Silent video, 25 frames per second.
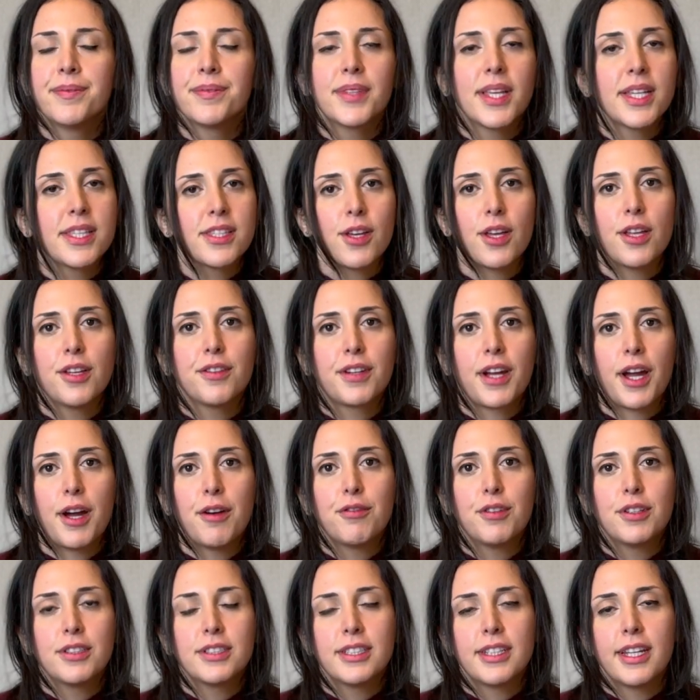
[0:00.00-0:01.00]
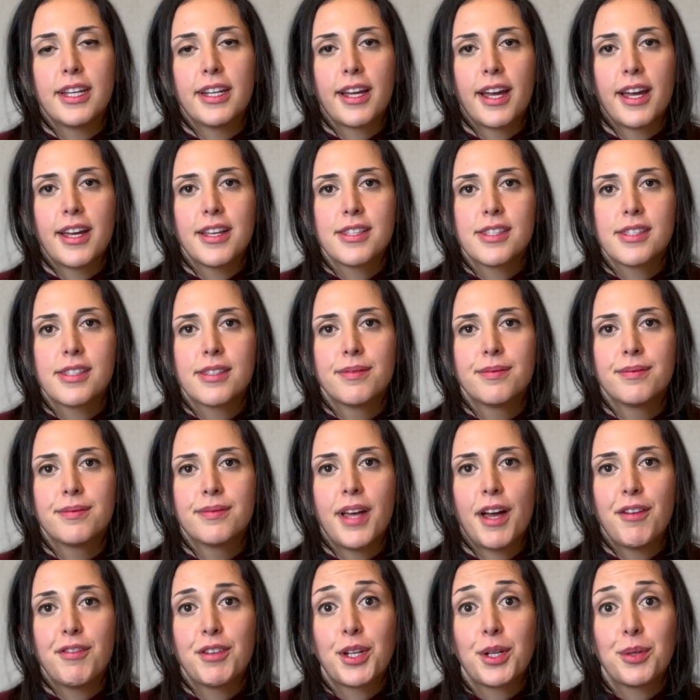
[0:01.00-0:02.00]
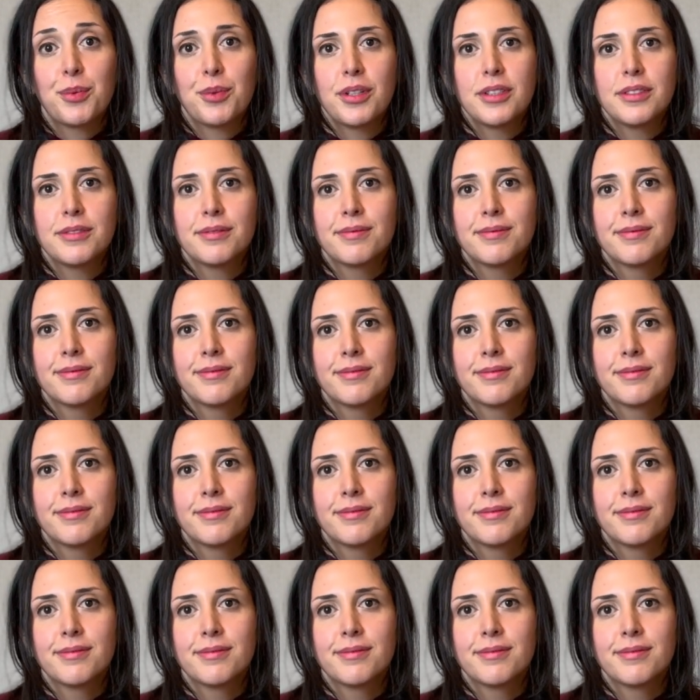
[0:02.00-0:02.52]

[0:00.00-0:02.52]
That's all I've got for today, guys. Have a good one.